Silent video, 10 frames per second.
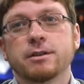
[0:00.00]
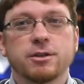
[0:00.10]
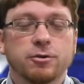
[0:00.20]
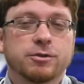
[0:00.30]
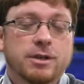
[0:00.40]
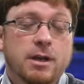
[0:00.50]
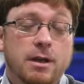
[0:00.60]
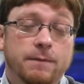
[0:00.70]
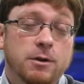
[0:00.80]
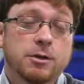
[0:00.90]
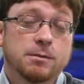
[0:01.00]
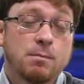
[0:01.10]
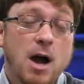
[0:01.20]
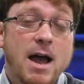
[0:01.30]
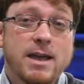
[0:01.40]
using it, if you're just
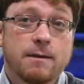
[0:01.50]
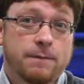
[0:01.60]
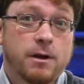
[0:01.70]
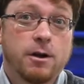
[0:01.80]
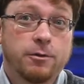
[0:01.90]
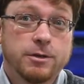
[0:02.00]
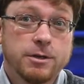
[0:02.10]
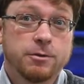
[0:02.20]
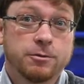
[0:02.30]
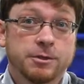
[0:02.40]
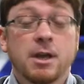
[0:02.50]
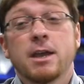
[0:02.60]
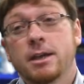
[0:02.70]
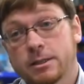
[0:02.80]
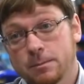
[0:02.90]
buying it for your own use,
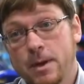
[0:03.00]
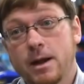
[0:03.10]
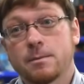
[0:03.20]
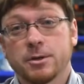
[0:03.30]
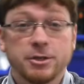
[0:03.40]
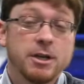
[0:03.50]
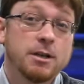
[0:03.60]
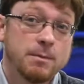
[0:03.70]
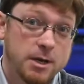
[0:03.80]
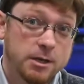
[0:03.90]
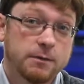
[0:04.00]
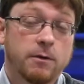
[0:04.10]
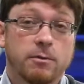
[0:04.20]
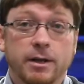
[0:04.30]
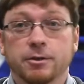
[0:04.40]
it's a better machine because of
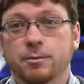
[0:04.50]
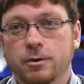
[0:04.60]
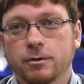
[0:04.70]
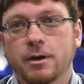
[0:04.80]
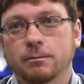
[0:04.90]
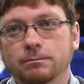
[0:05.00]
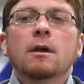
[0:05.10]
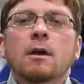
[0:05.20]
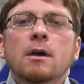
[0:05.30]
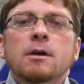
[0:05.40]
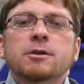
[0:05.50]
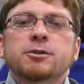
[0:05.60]
a rental program.